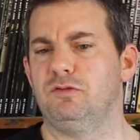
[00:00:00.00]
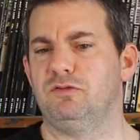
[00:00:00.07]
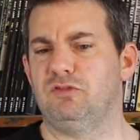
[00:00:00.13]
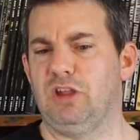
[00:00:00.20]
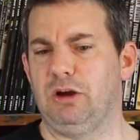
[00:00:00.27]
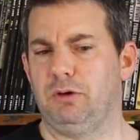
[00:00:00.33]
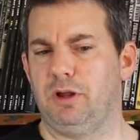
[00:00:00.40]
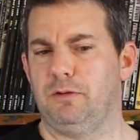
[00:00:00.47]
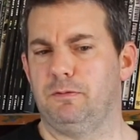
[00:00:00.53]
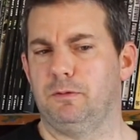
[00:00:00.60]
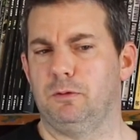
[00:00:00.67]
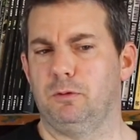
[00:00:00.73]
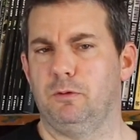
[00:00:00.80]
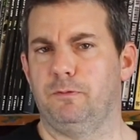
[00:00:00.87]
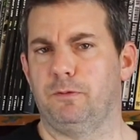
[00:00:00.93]

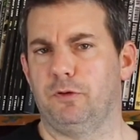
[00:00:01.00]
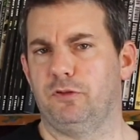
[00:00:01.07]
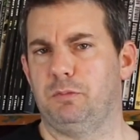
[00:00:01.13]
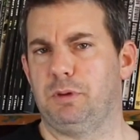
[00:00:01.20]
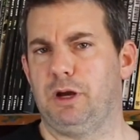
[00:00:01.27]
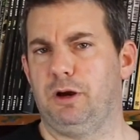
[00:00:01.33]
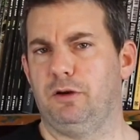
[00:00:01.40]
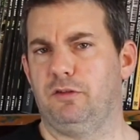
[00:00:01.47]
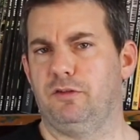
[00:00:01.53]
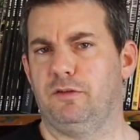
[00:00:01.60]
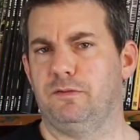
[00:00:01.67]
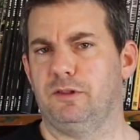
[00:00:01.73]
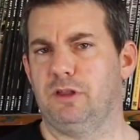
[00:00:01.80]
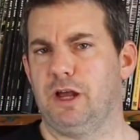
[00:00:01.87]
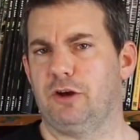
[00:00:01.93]
Daredevil first appearance of
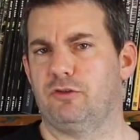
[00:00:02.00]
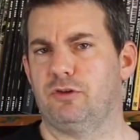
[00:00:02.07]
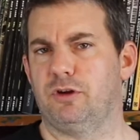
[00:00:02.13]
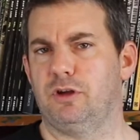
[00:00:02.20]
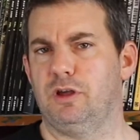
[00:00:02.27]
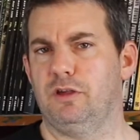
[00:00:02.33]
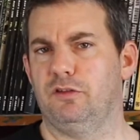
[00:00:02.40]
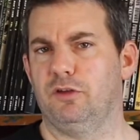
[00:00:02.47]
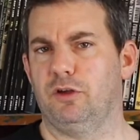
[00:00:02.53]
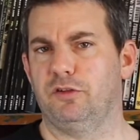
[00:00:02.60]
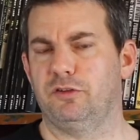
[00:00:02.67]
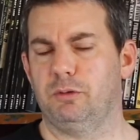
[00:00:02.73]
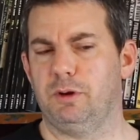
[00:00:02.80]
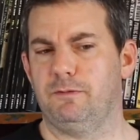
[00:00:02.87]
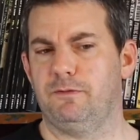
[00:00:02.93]
Elektra is
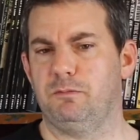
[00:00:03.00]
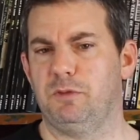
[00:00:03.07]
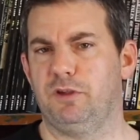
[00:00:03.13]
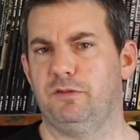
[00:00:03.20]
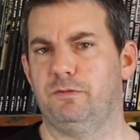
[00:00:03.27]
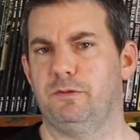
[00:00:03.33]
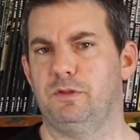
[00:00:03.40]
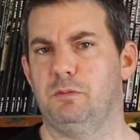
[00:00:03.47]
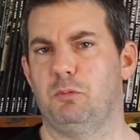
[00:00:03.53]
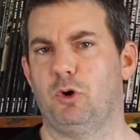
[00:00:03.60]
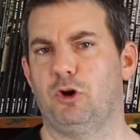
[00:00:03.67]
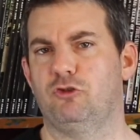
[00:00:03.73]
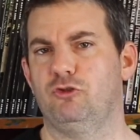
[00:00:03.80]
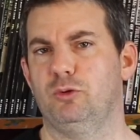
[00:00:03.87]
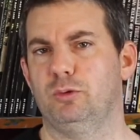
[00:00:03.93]
also infamous for the
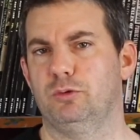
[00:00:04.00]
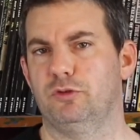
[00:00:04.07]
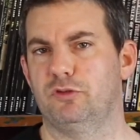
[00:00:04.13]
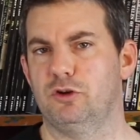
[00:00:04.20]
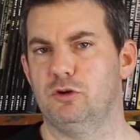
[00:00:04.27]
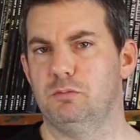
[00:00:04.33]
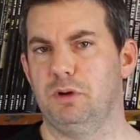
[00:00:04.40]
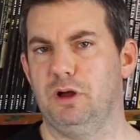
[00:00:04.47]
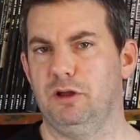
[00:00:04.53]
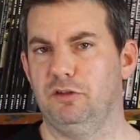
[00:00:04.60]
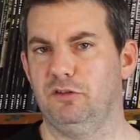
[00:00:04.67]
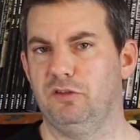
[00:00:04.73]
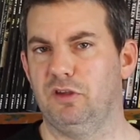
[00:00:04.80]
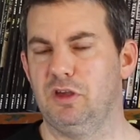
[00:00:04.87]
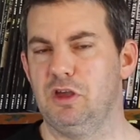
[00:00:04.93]
Mark Jewelers
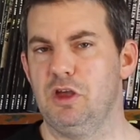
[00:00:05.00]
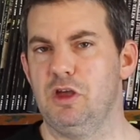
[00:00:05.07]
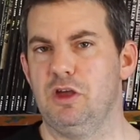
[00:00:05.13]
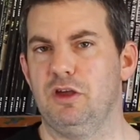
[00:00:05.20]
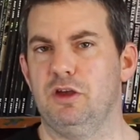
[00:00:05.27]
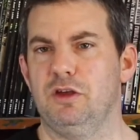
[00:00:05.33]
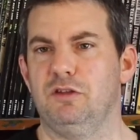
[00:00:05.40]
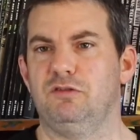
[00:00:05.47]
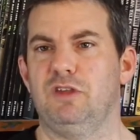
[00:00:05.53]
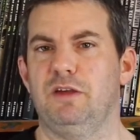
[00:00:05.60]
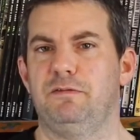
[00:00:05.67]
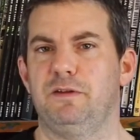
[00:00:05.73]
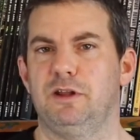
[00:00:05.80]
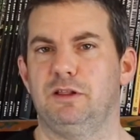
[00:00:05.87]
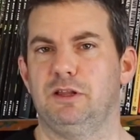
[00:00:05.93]
coupons.
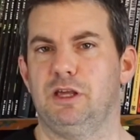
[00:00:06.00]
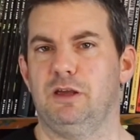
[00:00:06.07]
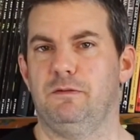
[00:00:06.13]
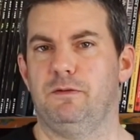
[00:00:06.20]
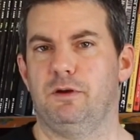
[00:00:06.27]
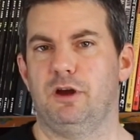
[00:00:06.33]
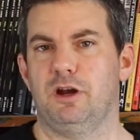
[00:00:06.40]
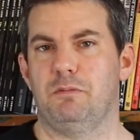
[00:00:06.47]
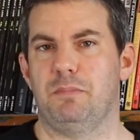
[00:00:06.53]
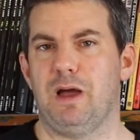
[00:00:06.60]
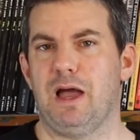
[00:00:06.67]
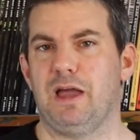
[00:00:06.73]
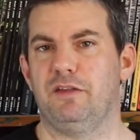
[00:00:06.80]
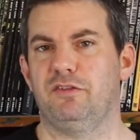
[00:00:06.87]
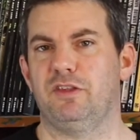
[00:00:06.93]
Definitely, if you're going to
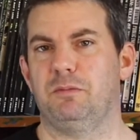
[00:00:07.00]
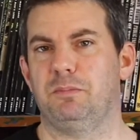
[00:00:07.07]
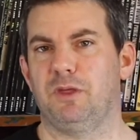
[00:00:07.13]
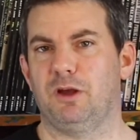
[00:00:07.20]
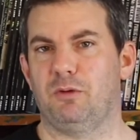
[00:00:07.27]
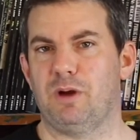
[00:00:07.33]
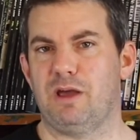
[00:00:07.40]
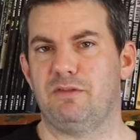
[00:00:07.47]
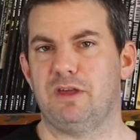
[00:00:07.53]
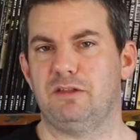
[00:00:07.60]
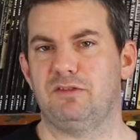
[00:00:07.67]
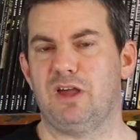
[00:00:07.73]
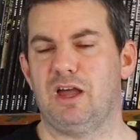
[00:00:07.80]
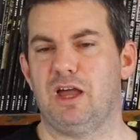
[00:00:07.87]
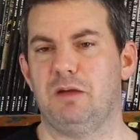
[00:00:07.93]
buy something around that
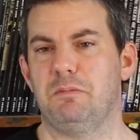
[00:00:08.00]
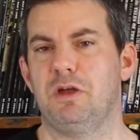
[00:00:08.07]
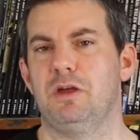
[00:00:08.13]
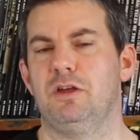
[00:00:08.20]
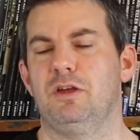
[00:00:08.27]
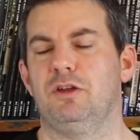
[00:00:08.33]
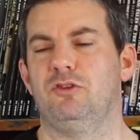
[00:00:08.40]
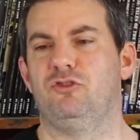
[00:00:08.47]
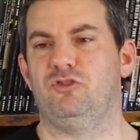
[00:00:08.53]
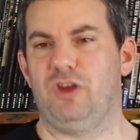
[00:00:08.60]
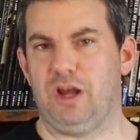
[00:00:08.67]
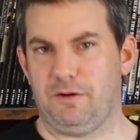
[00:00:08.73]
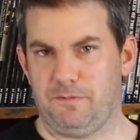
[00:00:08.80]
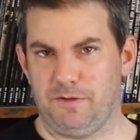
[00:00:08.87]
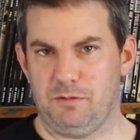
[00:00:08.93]
time,
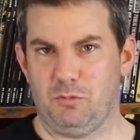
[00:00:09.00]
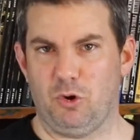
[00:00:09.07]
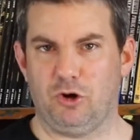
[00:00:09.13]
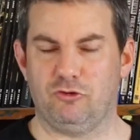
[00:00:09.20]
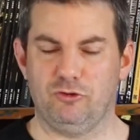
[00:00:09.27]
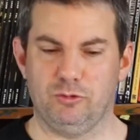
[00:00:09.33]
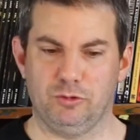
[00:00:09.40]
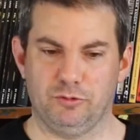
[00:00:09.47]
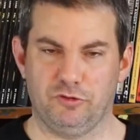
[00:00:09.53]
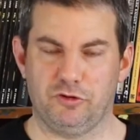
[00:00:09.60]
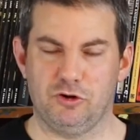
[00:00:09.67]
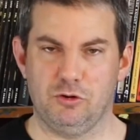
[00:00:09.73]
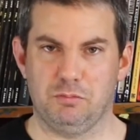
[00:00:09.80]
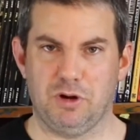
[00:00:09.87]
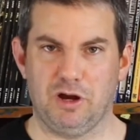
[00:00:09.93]
check for the Mark Jewelers
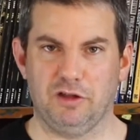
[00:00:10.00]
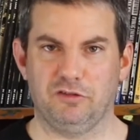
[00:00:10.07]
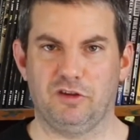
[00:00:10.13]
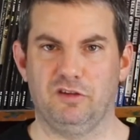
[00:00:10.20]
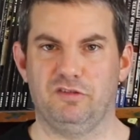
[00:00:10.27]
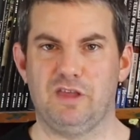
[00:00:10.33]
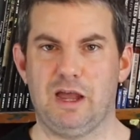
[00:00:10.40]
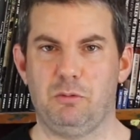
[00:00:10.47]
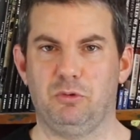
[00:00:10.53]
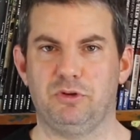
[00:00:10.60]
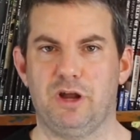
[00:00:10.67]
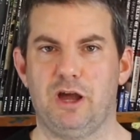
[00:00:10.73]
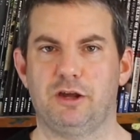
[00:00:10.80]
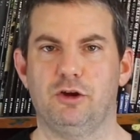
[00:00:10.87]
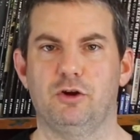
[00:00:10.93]
coupons, because that will
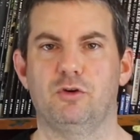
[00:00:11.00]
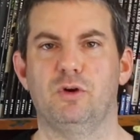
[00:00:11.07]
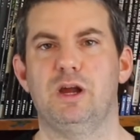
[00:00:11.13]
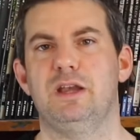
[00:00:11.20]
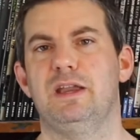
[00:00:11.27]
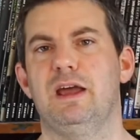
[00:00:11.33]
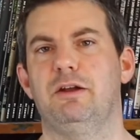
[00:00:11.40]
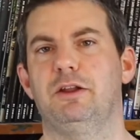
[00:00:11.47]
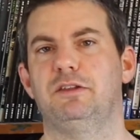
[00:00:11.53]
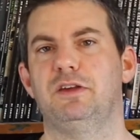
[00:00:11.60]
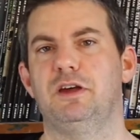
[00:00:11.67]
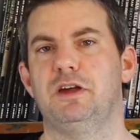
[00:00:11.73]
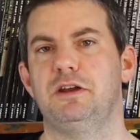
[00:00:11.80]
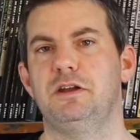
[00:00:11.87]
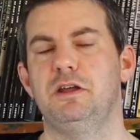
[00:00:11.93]
knock your grade down a
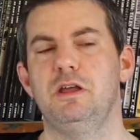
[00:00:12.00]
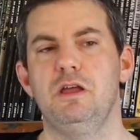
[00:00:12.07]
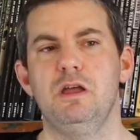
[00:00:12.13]
ton.